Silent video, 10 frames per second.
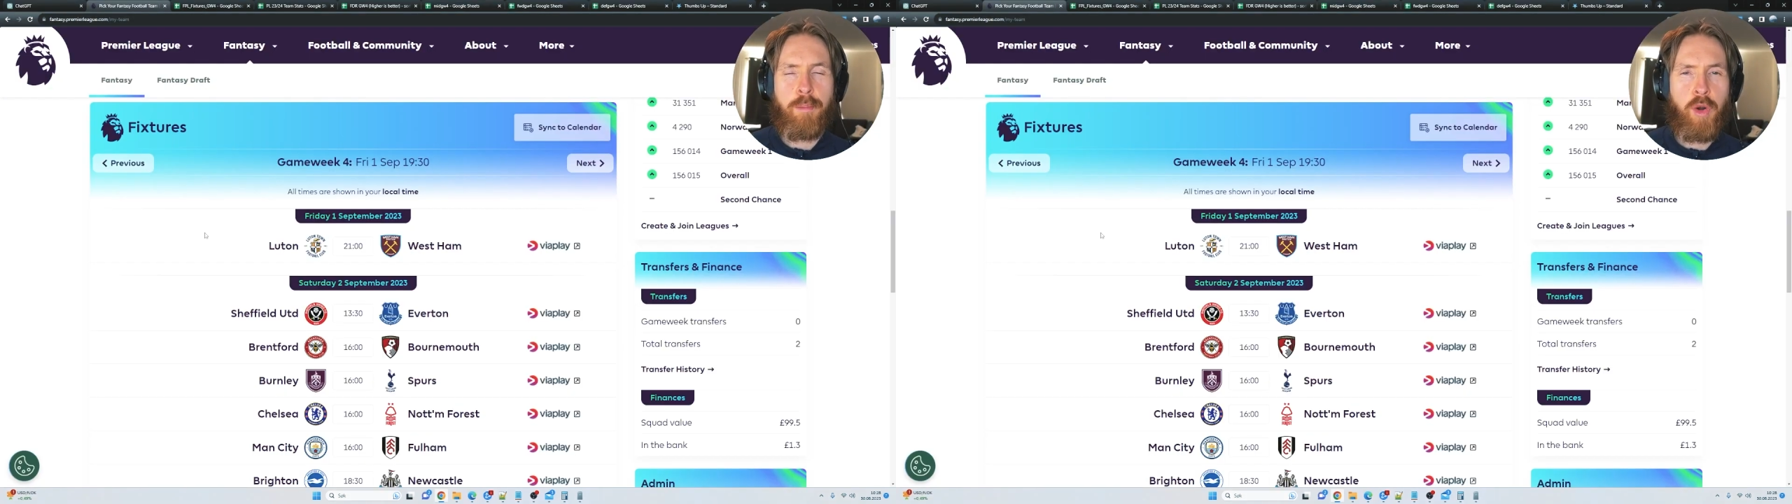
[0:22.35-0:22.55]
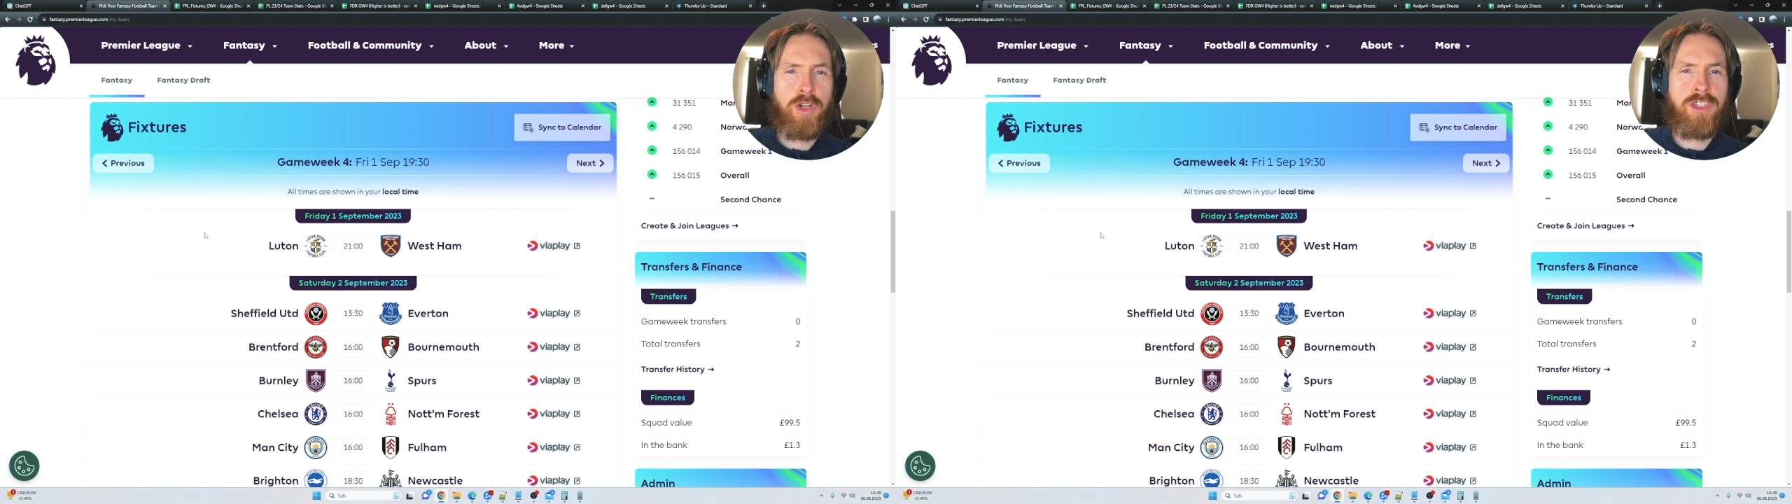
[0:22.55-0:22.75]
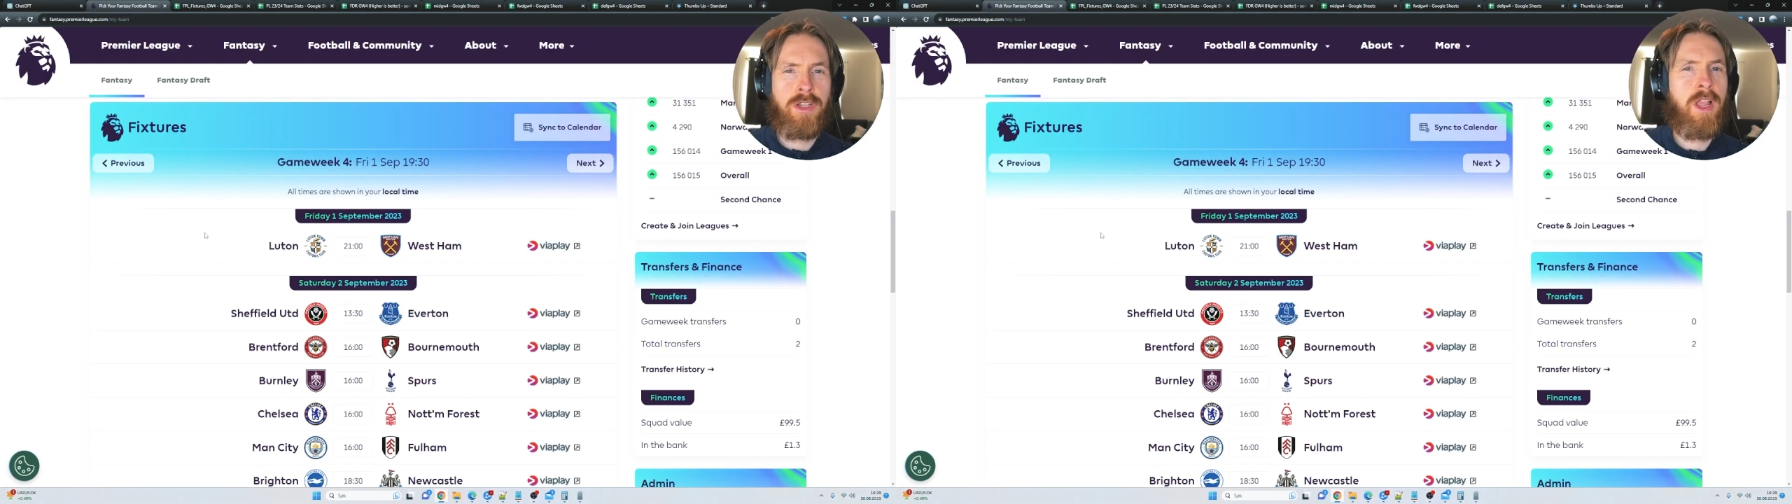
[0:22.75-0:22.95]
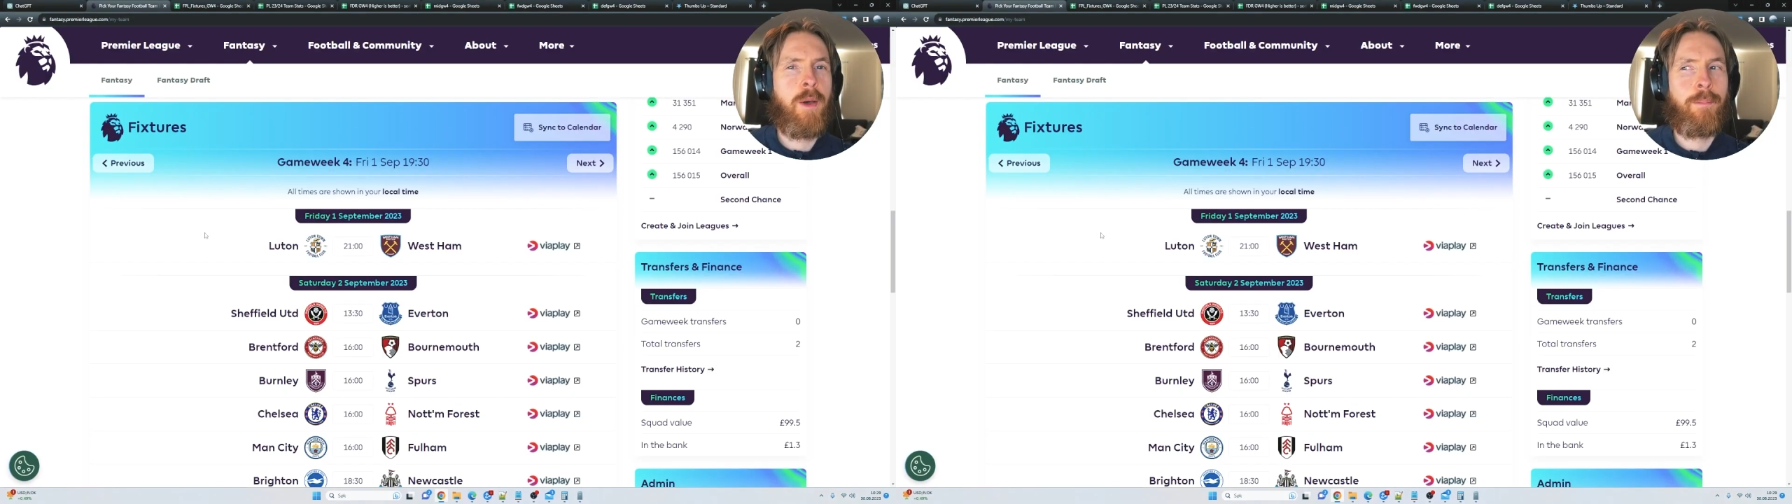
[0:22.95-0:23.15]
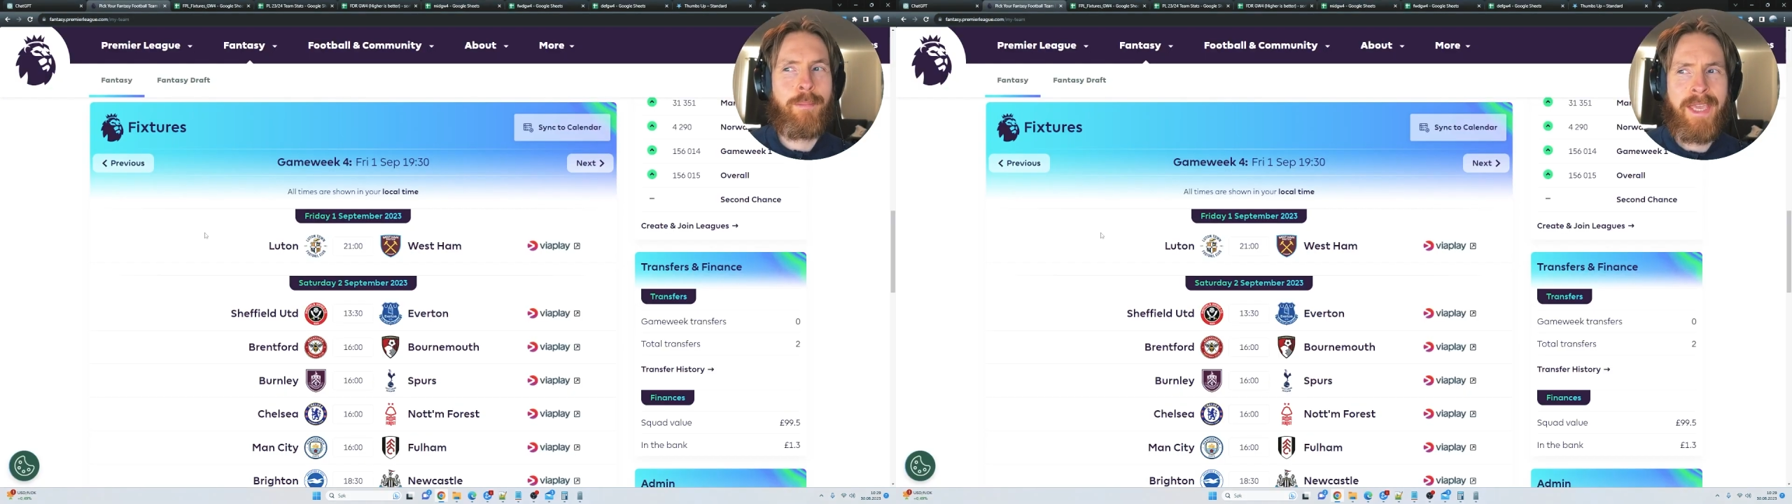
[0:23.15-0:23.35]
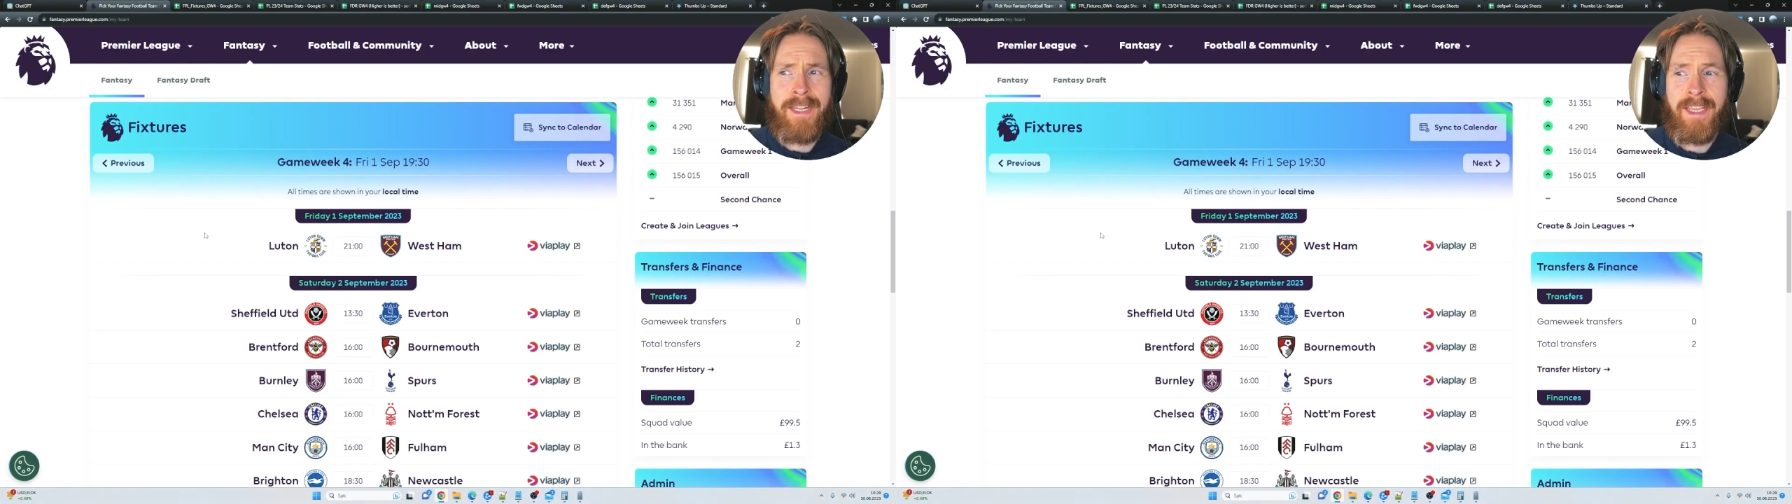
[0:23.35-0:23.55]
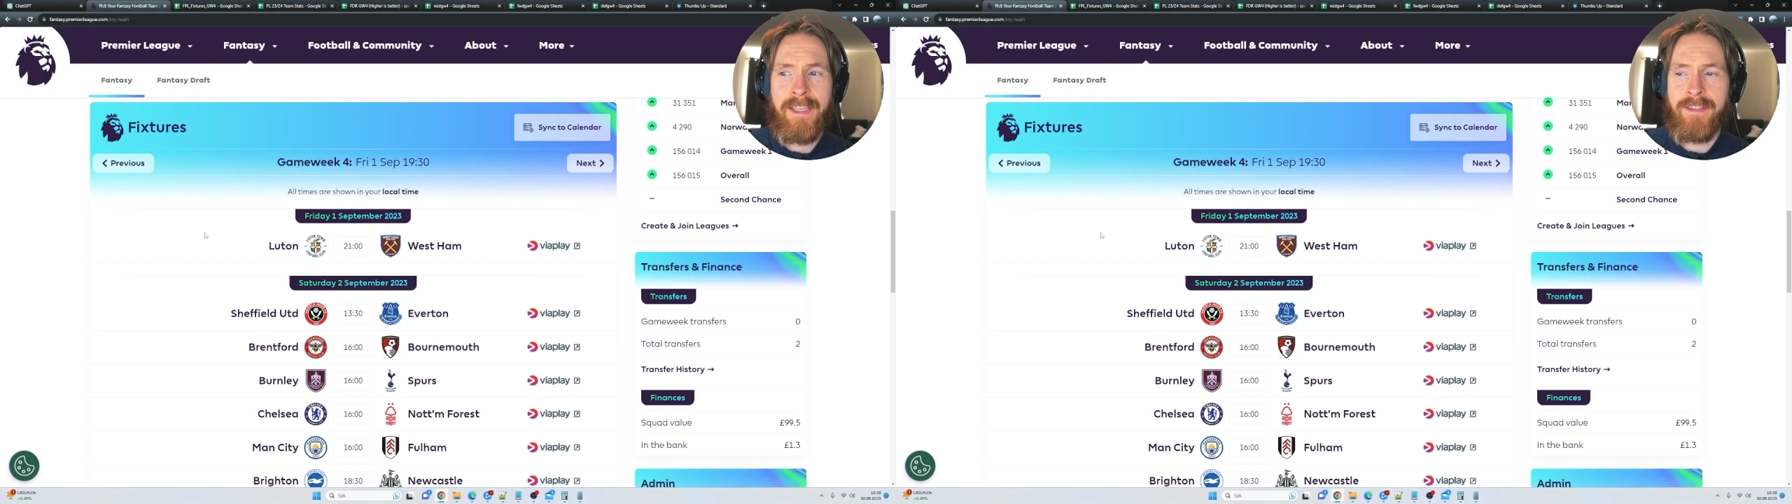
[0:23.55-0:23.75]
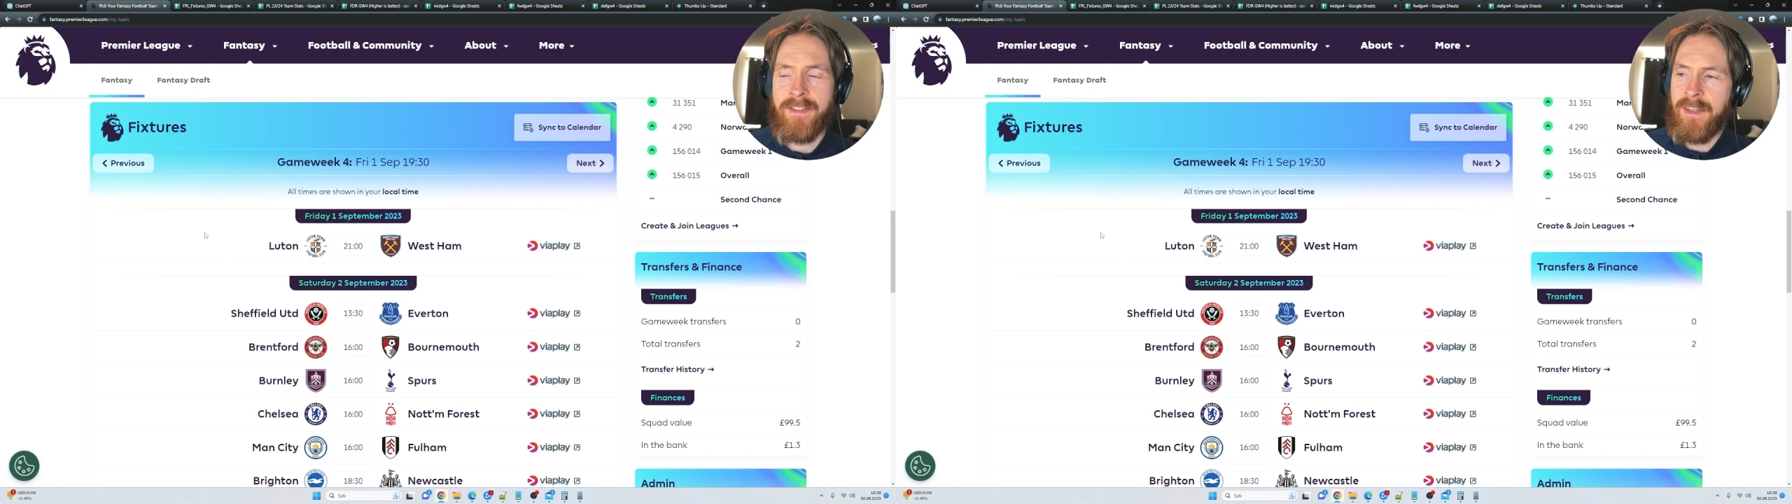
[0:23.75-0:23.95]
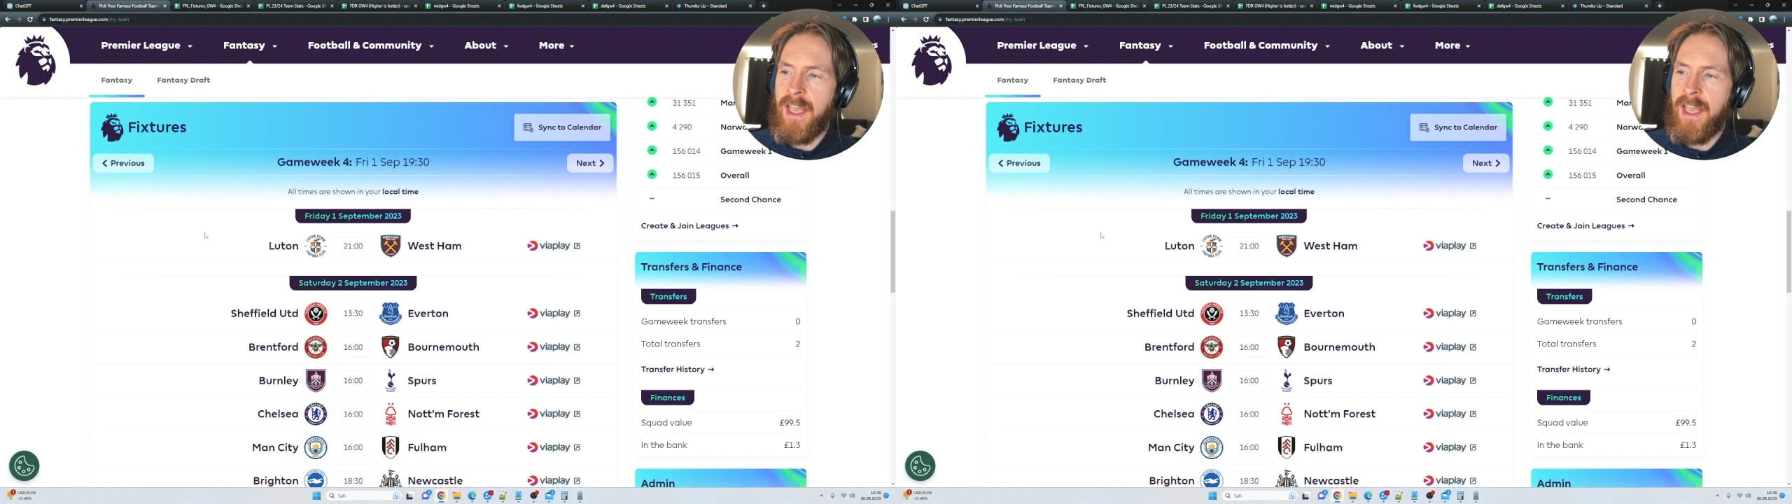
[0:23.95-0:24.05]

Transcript: personal opinions.